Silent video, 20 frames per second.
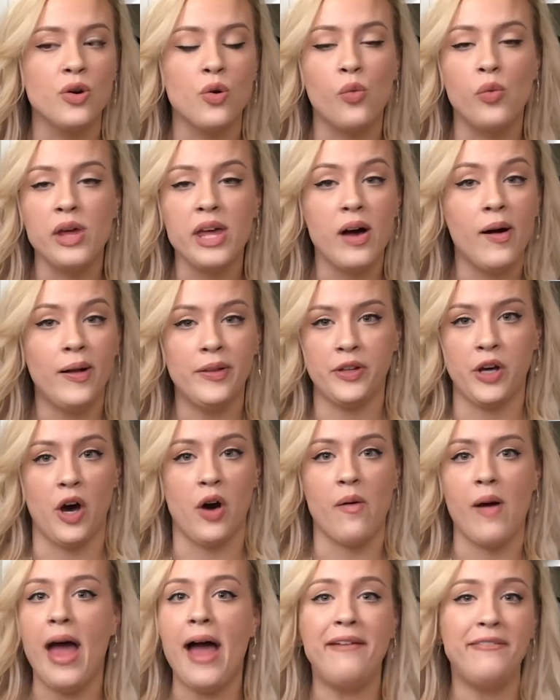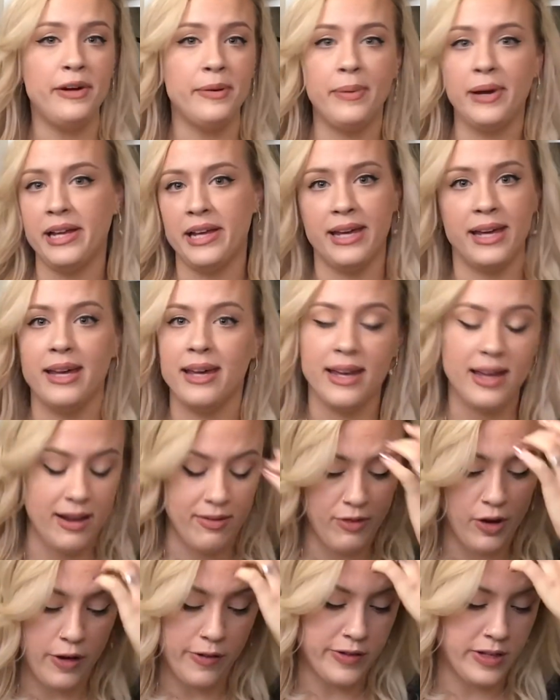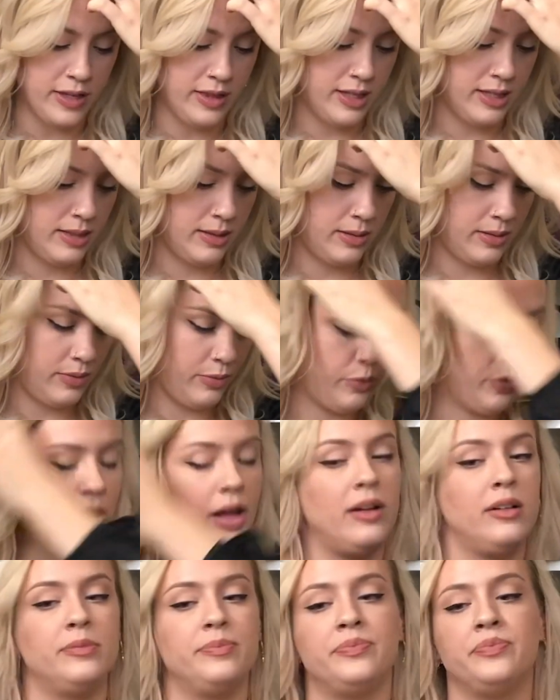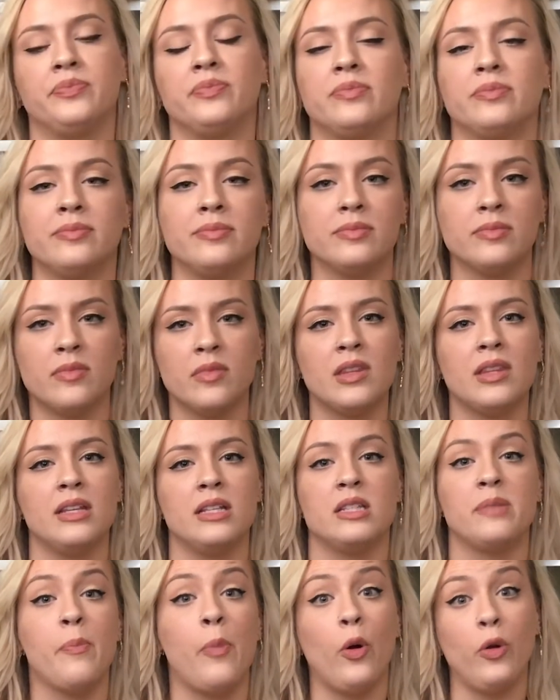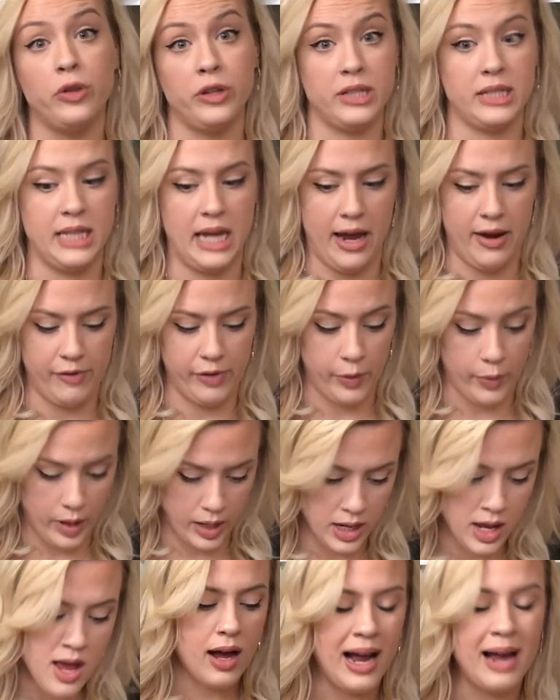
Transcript: we all know everybody involved in this, well, it's bold to say everyone.